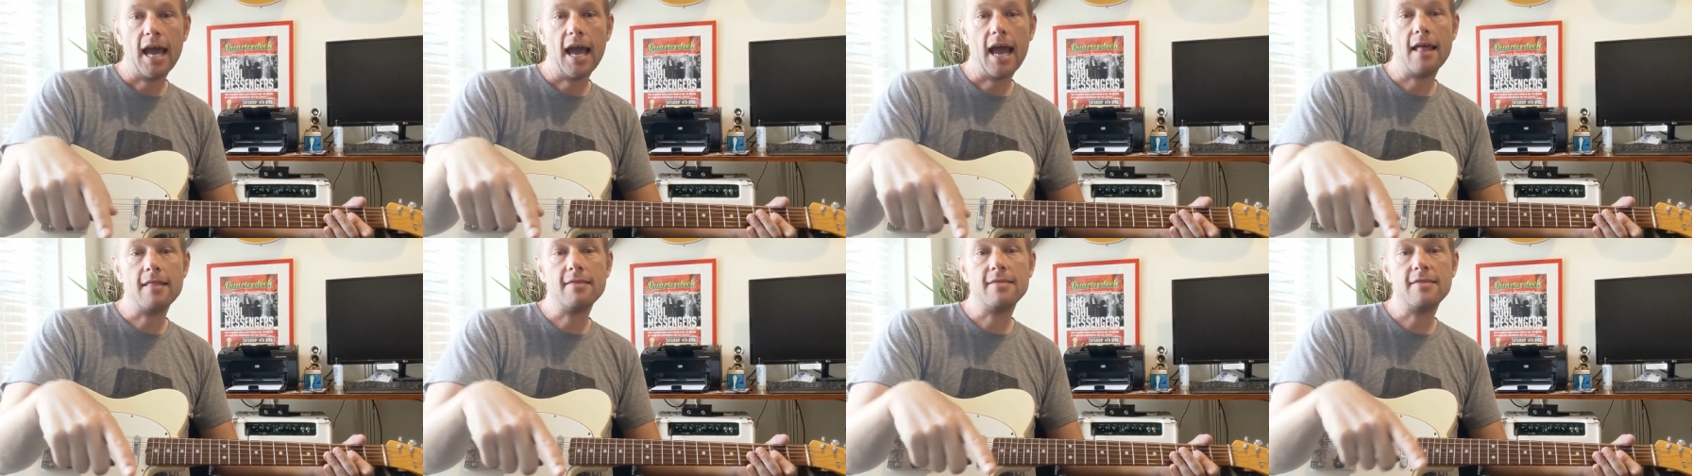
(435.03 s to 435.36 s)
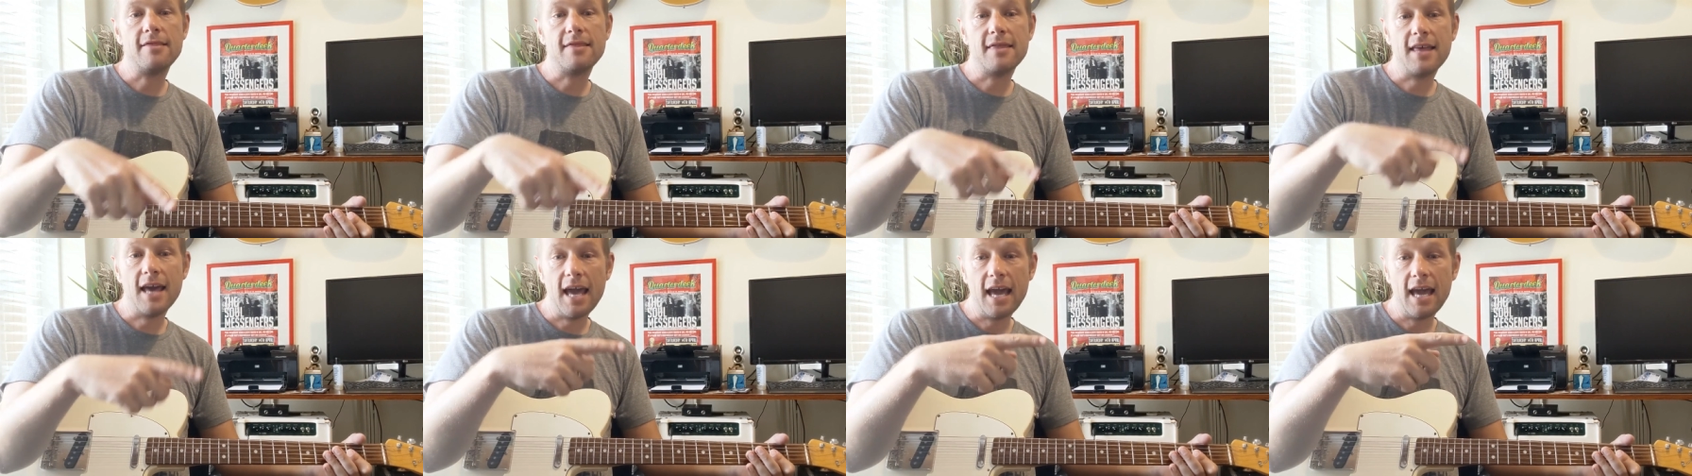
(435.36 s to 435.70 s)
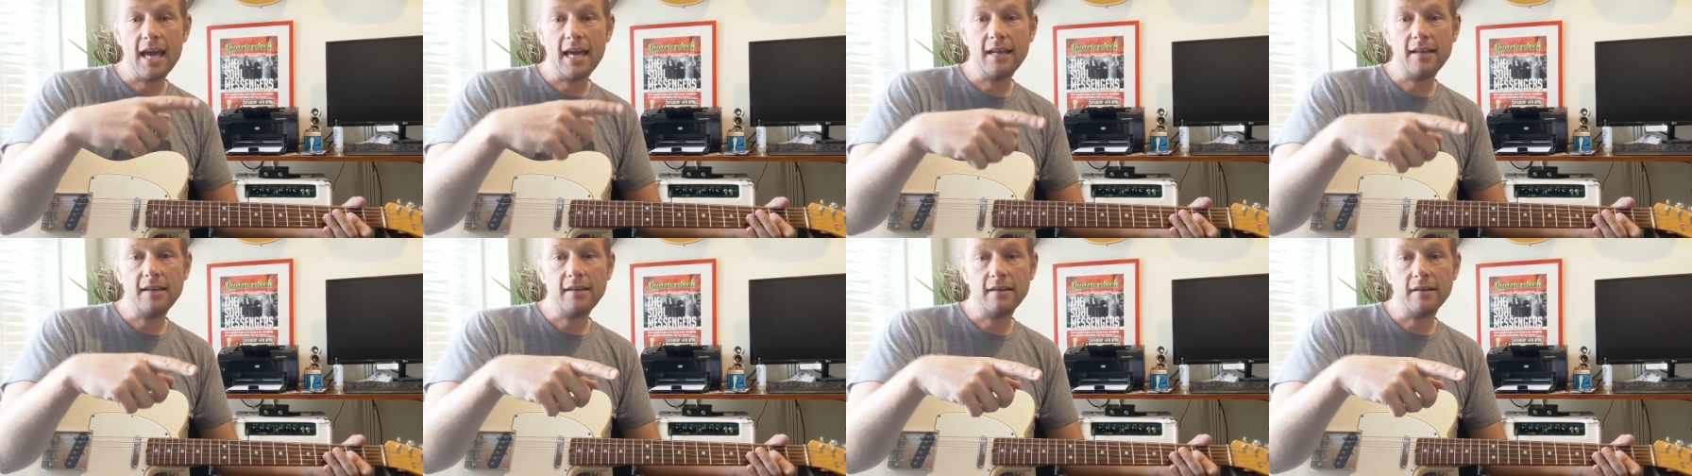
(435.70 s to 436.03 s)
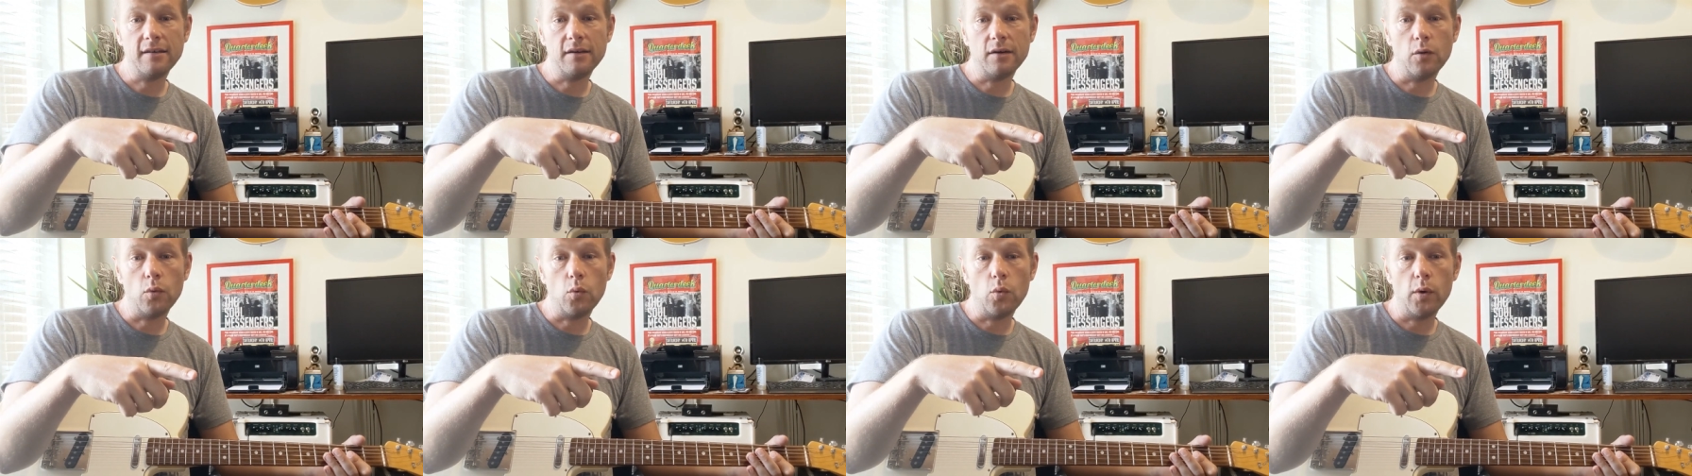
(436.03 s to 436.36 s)
and then
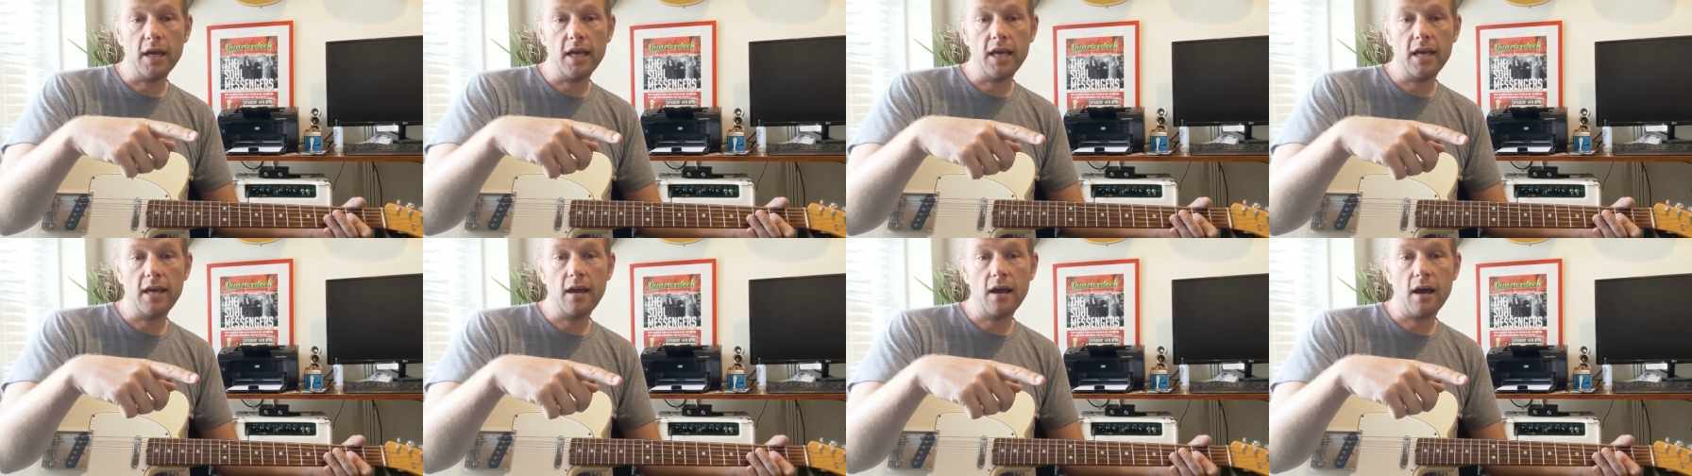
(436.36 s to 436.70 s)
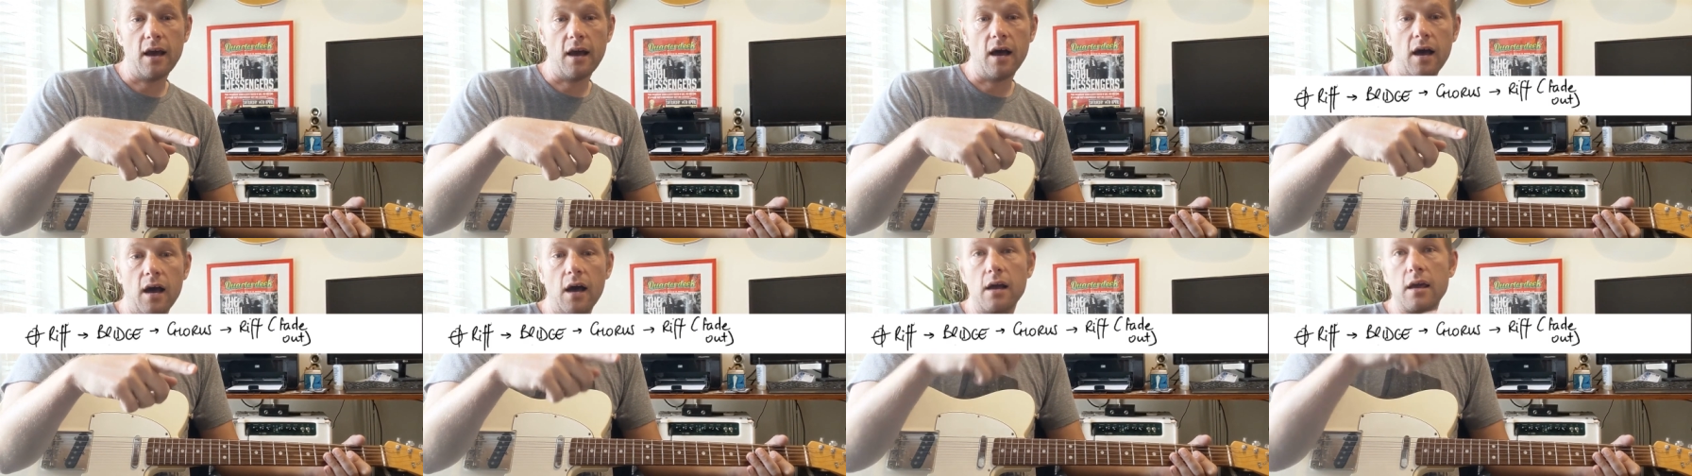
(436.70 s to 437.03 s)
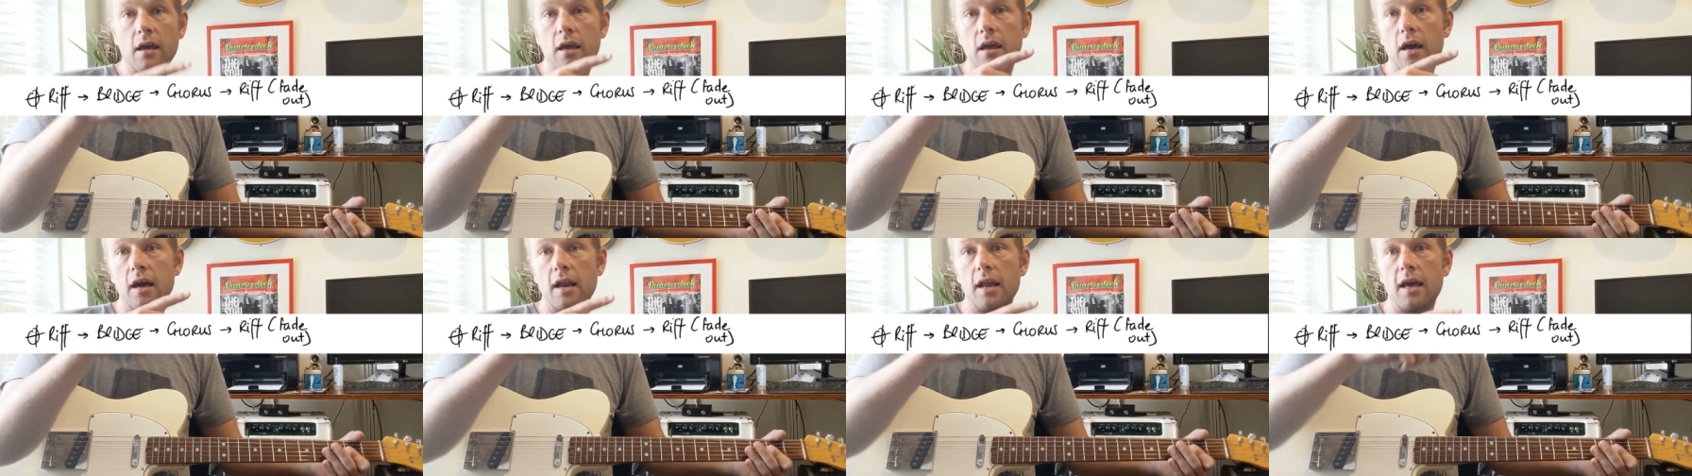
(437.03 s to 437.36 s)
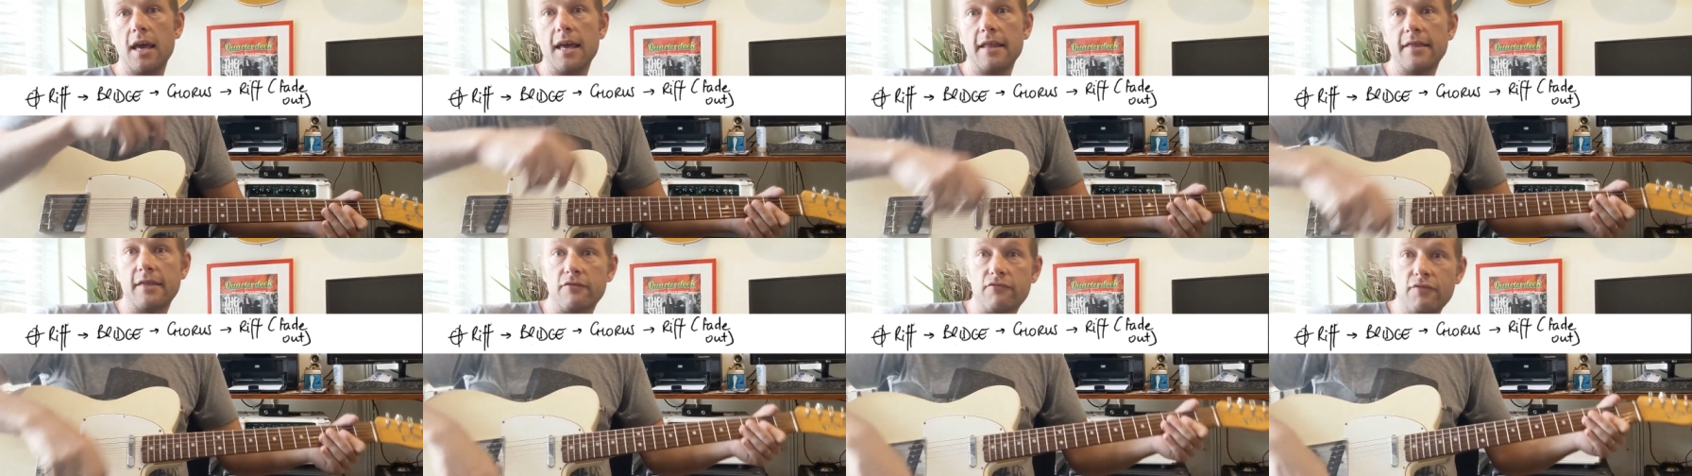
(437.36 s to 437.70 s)
we are gonna
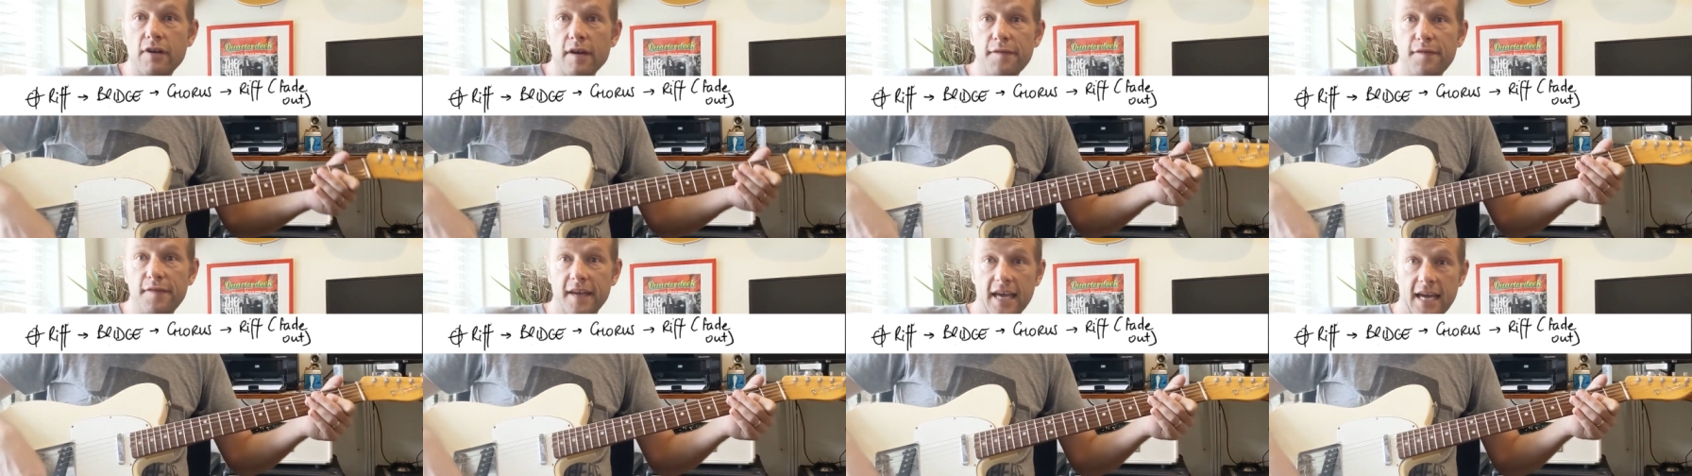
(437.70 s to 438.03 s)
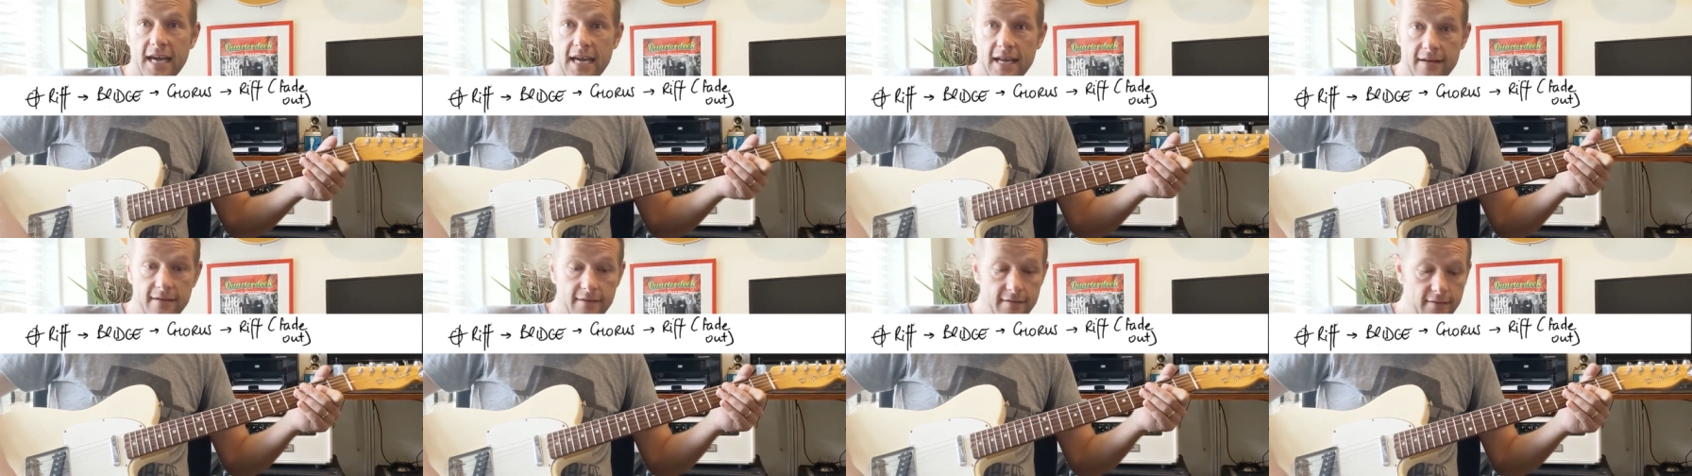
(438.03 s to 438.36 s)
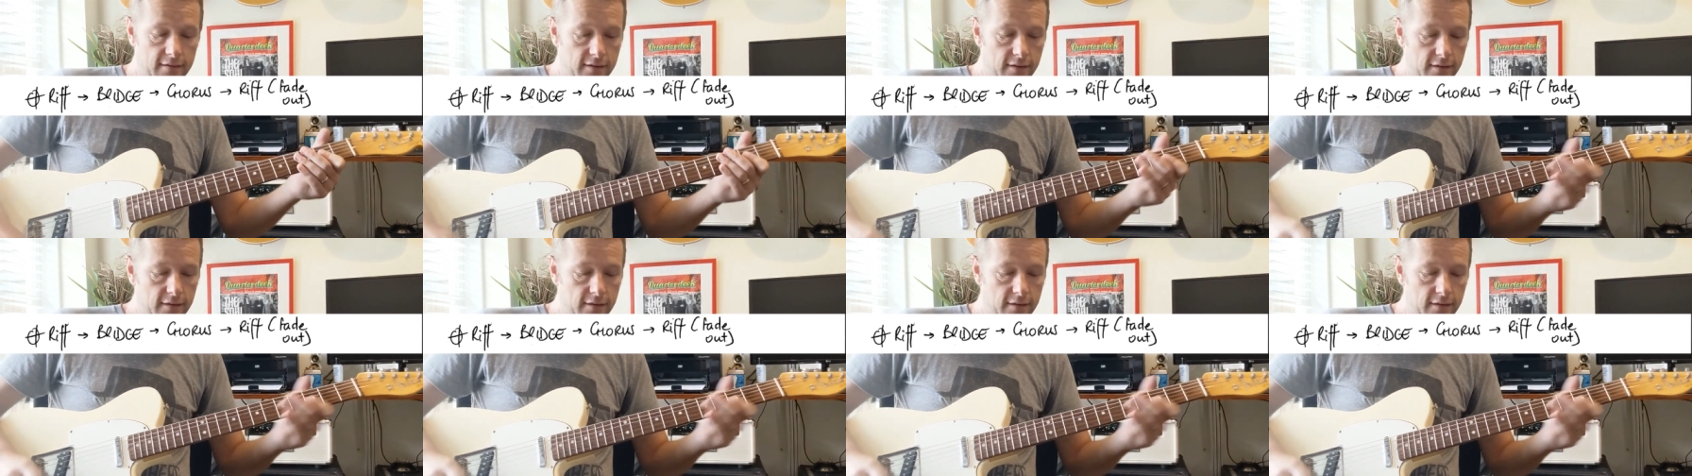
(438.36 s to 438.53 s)
hit the riff again.